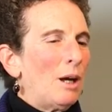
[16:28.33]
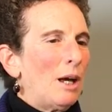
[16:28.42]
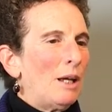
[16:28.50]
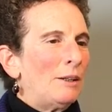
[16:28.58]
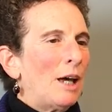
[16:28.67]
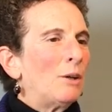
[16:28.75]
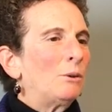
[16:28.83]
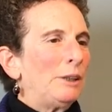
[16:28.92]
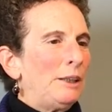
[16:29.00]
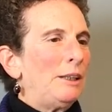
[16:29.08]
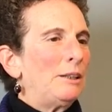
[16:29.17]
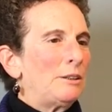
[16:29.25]
not only
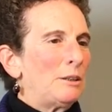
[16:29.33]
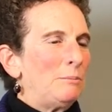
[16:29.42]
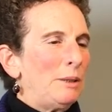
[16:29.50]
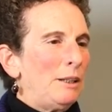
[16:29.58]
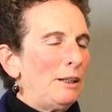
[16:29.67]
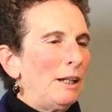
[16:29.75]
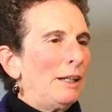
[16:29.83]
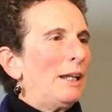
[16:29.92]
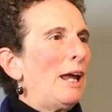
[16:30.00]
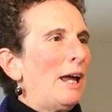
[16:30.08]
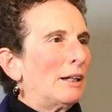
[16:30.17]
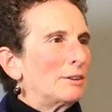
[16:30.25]
needed to be an
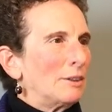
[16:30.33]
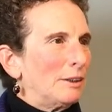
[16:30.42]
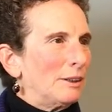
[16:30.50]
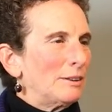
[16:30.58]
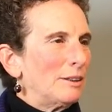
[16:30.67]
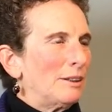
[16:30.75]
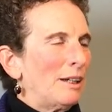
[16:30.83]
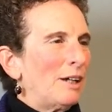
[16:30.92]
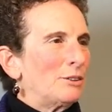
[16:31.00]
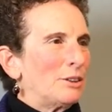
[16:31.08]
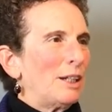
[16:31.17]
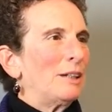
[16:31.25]
excellent,
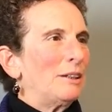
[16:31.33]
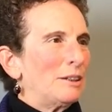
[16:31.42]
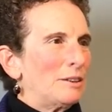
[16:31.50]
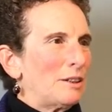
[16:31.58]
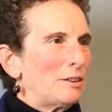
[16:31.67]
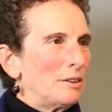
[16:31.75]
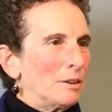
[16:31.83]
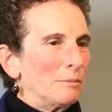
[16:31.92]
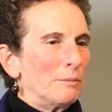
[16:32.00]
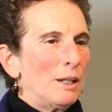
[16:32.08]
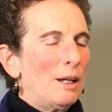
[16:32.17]
outstanding system